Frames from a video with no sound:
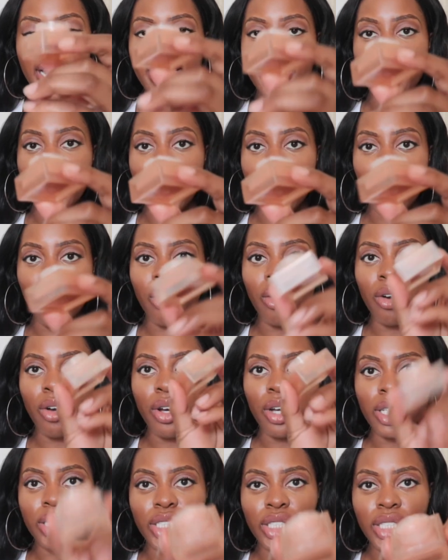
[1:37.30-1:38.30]
Now,
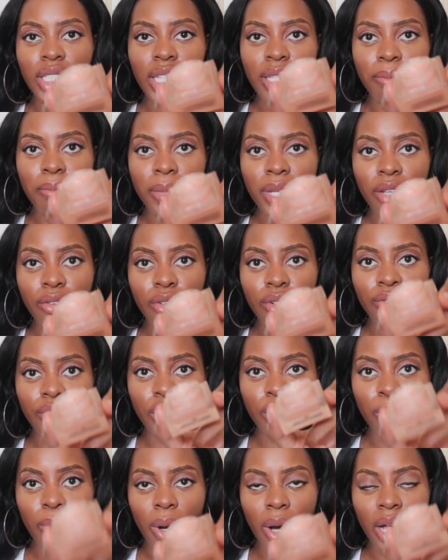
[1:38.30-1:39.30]
just a little mini
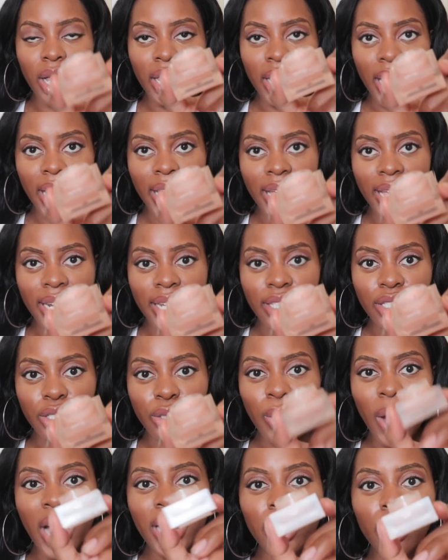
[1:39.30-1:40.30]
review while I get
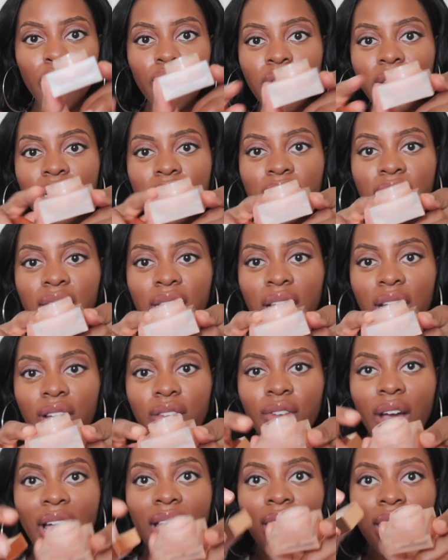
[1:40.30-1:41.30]
into it. I love
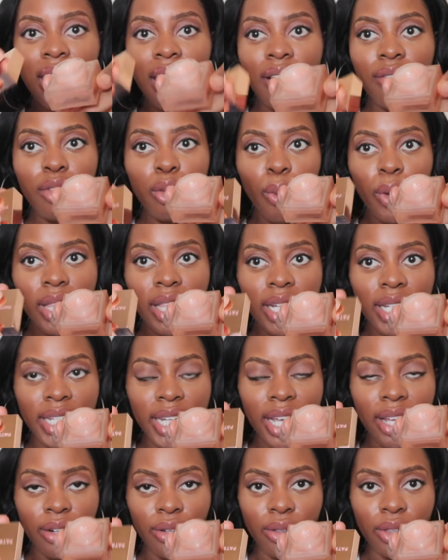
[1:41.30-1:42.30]
the way the
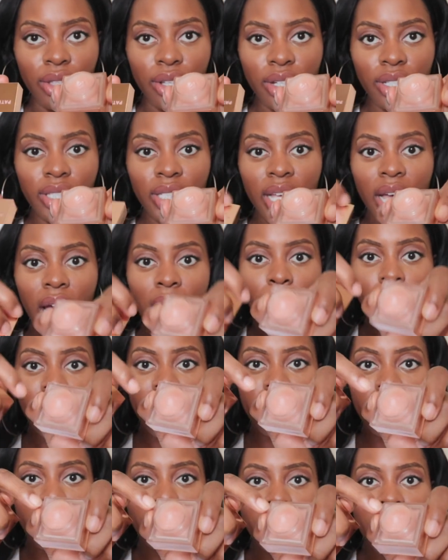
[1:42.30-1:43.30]
container looks, but
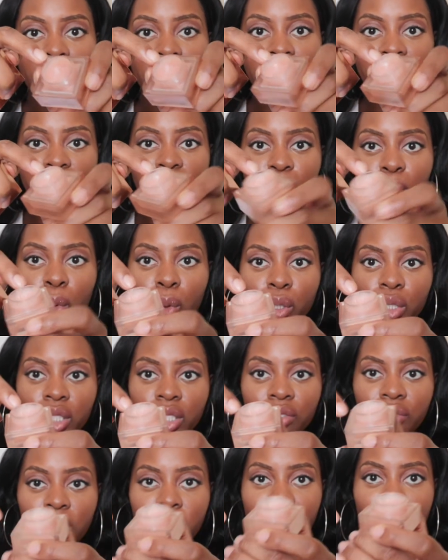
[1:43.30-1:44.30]
I don't like this
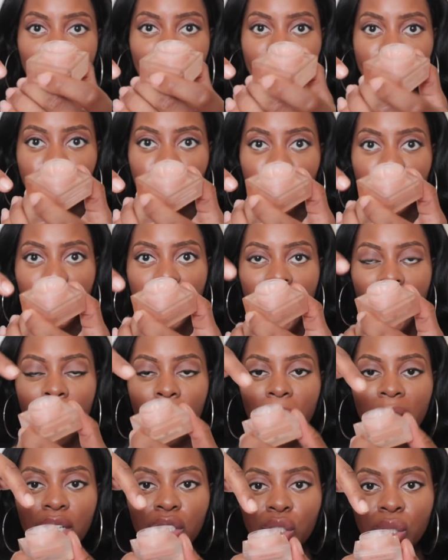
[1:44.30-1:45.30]
portion of the packaging
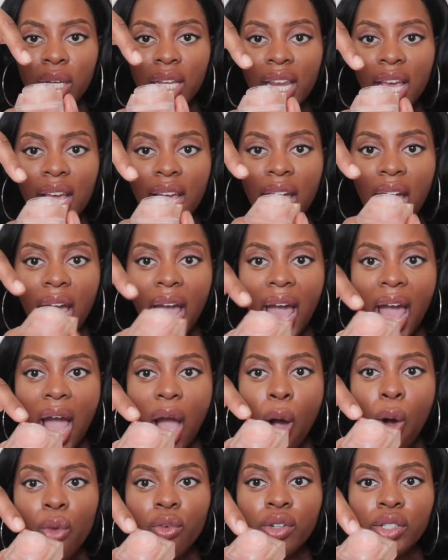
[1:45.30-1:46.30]
because you're gonna,
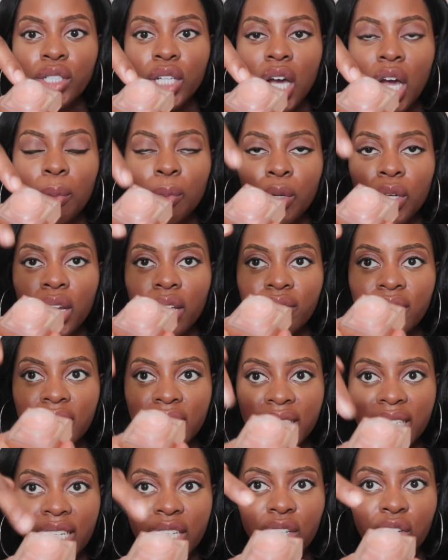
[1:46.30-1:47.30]
over time, you're gonna have
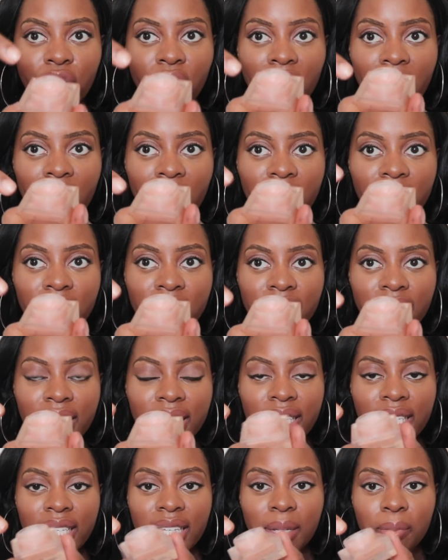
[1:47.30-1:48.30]
to dig your hands
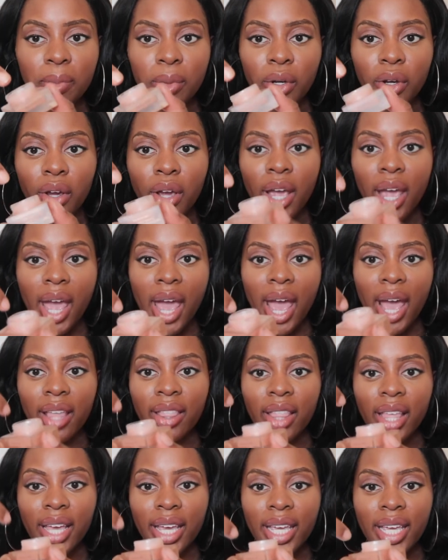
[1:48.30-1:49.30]
in deeper
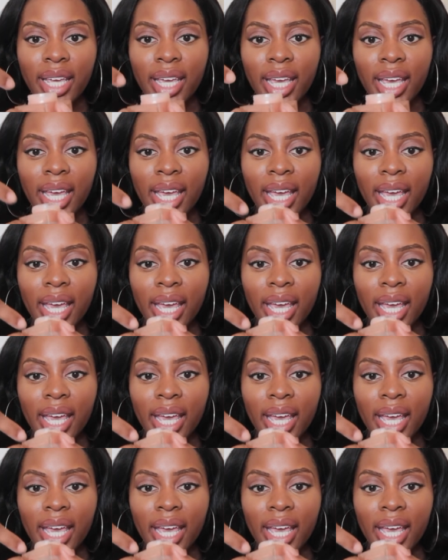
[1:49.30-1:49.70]
and, like,